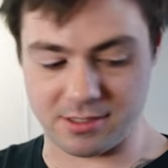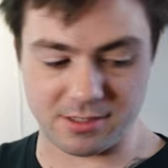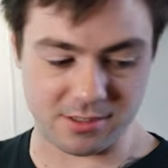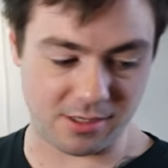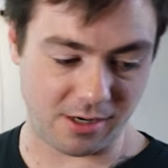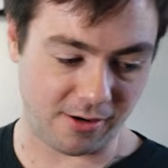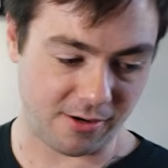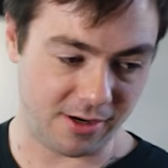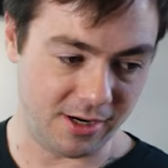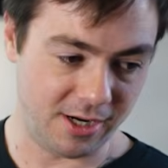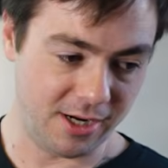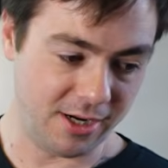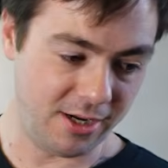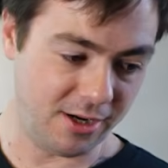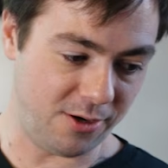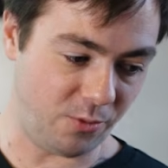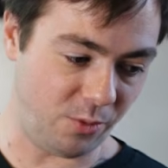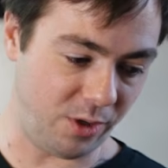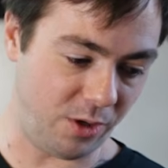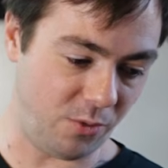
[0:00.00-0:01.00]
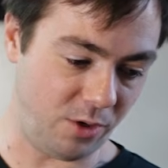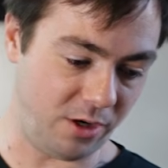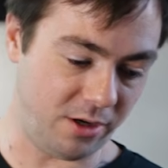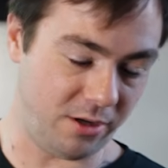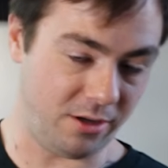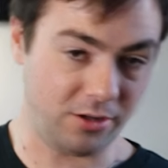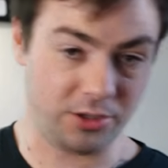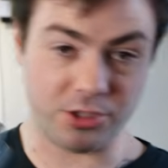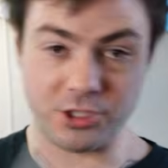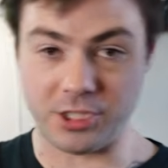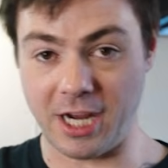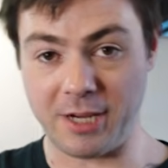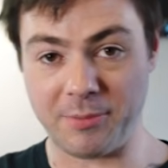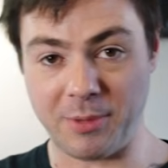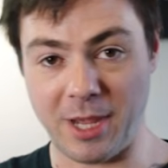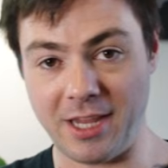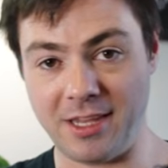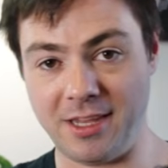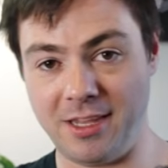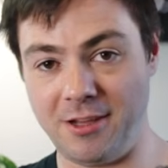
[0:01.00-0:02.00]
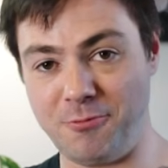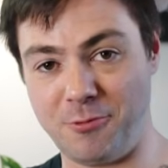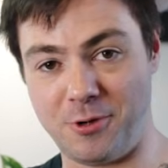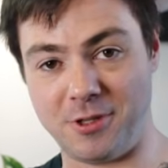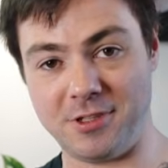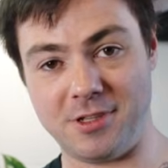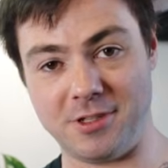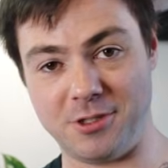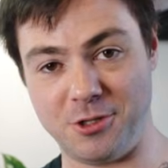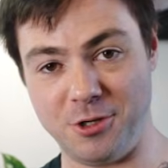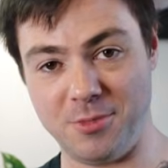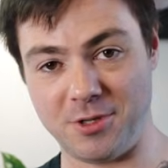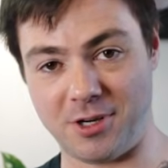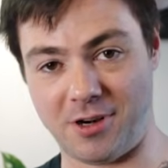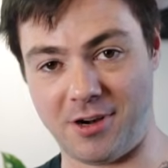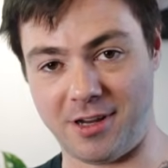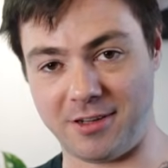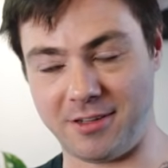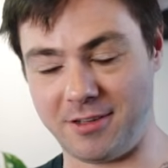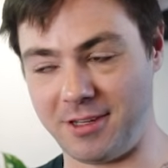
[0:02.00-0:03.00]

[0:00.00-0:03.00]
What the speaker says: So we will check back in once the tubes are on,